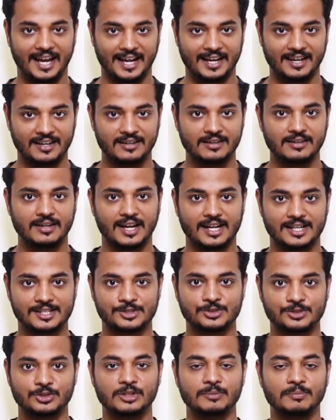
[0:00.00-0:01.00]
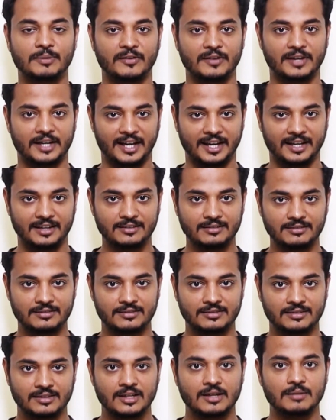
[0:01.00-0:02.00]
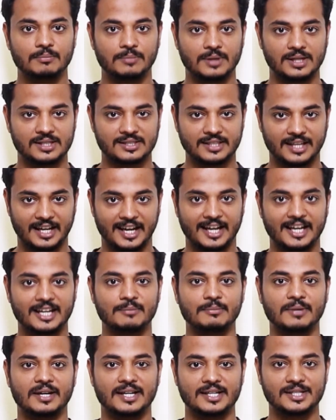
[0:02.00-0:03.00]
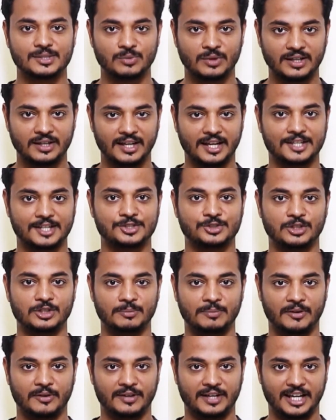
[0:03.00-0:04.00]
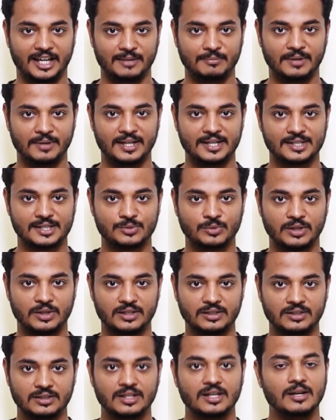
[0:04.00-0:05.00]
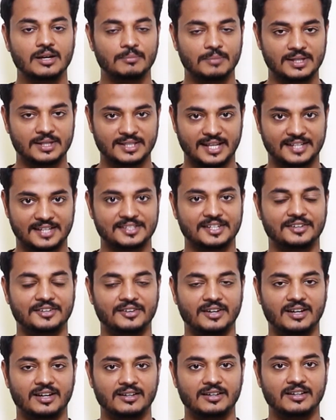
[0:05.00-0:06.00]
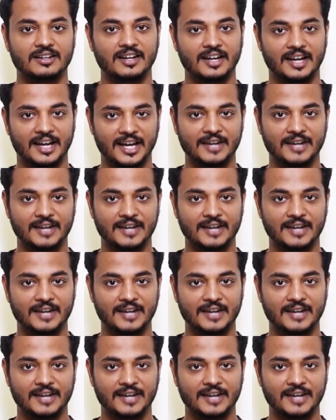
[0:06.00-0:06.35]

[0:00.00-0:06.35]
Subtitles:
an x to the power n plus an minus 1 x to the power n minus 1 plus etc.